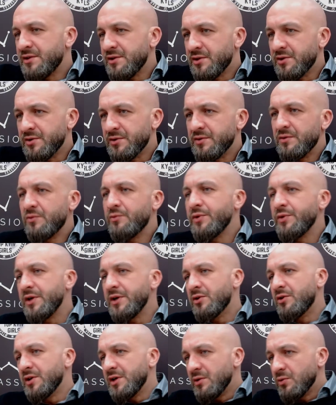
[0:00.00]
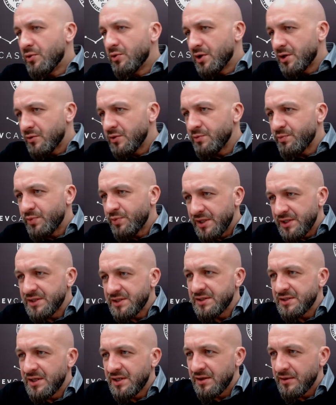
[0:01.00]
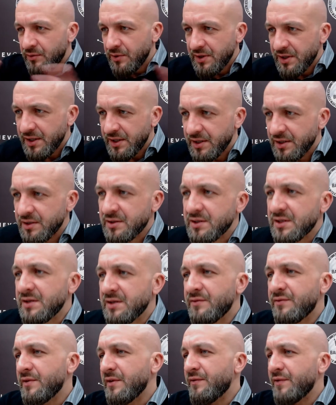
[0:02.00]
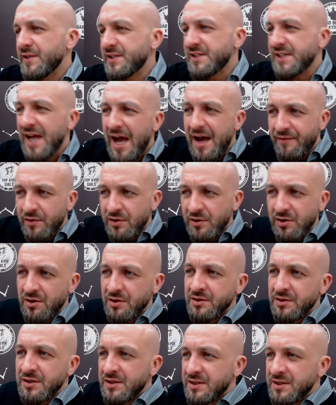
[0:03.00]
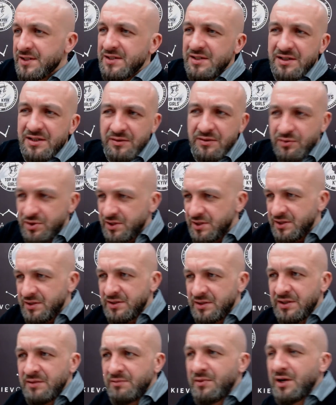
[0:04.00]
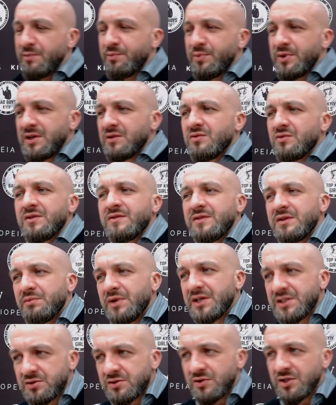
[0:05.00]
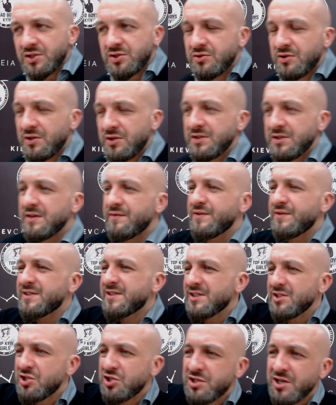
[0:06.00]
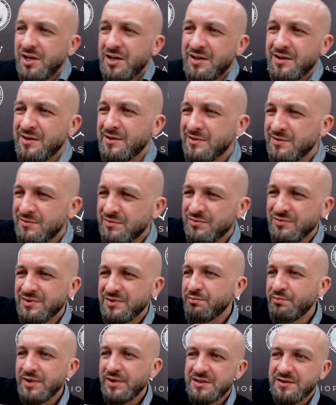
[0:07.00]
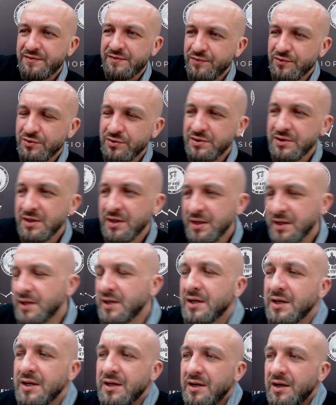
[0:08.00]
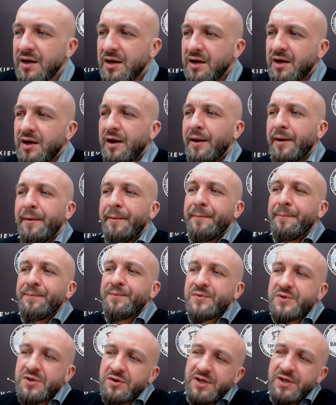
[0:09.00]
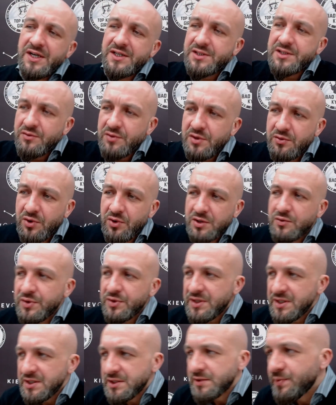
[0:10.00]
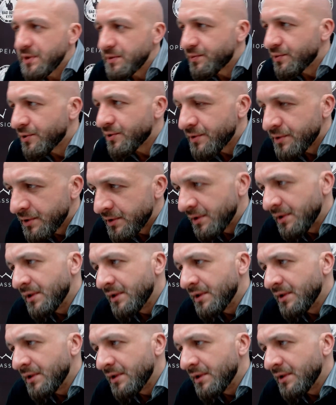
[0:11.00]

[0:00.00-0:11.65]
No, we only work with places that we like. If it's Avalon in the city, which is, in my opinion, one of the best restaurants. If it's Ishak, the best food. So yeah, so we work with these people.